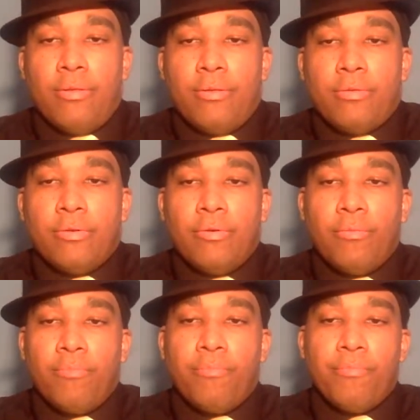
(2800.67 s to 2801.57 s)

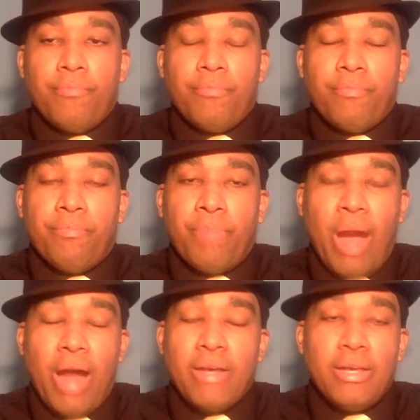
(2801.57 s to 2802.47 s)
So
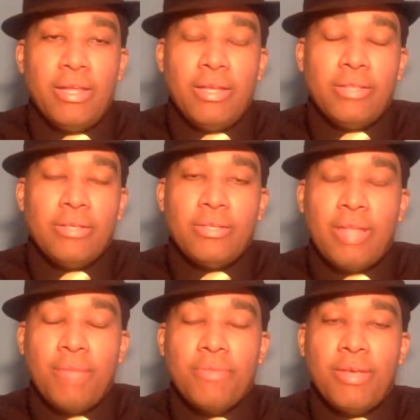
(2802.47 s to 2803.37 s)
Biden needed to
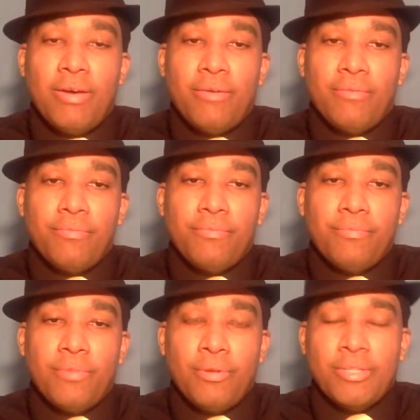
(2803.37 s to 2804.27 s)
step down
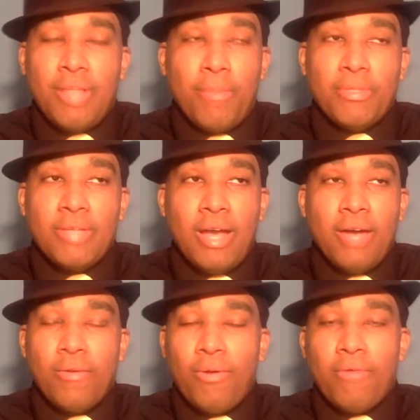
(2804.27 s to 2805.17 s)
or step
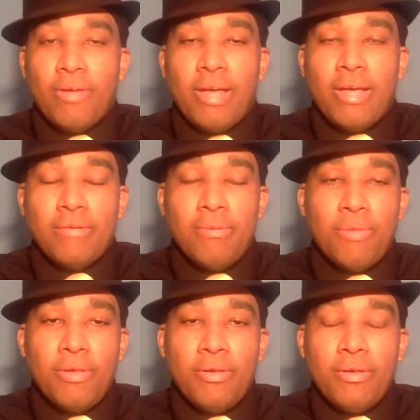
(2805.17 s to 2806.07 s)
aside or whatever the case may
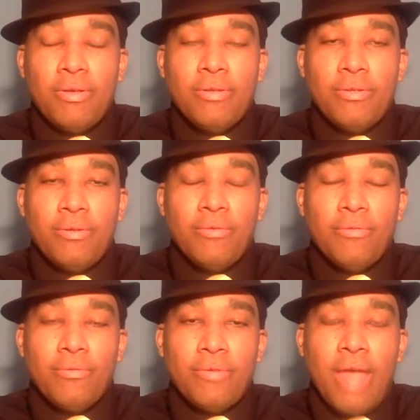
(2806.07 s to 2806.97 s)
be.
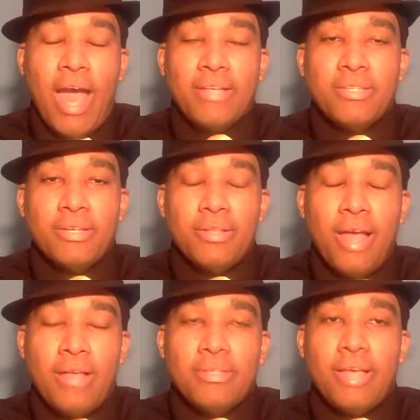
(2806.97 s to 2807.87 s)
exit.
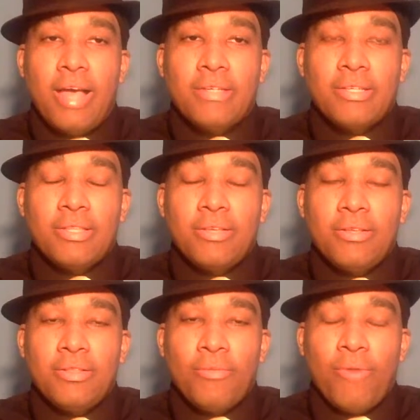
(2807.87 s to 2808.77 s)
Exit
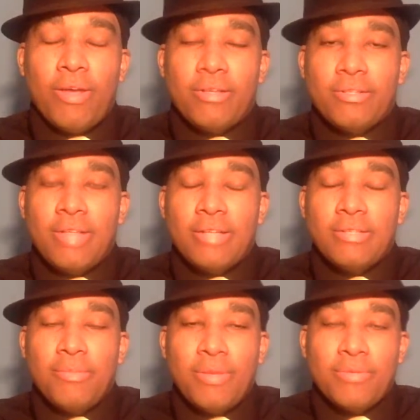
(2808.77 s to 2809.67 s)
the race. That's
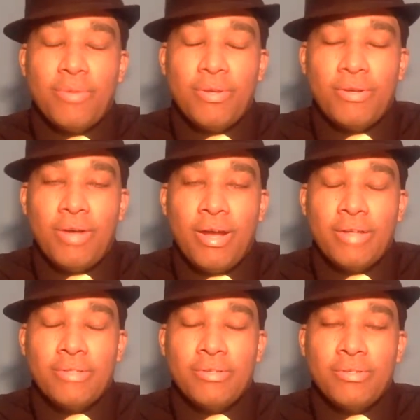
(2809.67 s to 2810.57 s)
the best way I
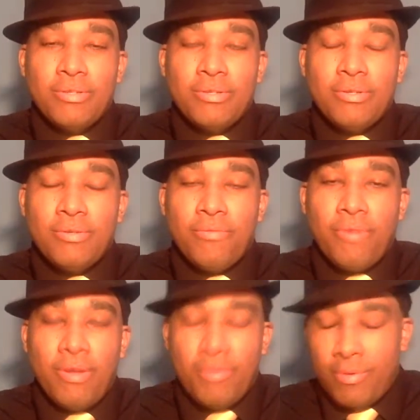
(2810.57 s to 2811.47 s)
guess you can
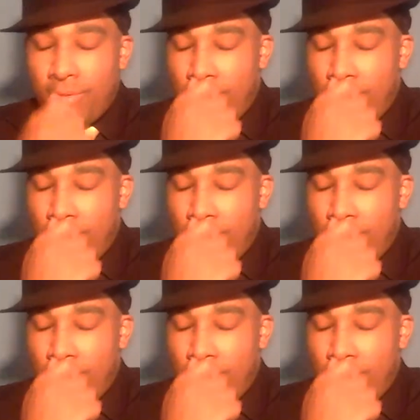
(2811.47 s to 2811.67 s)
frame it.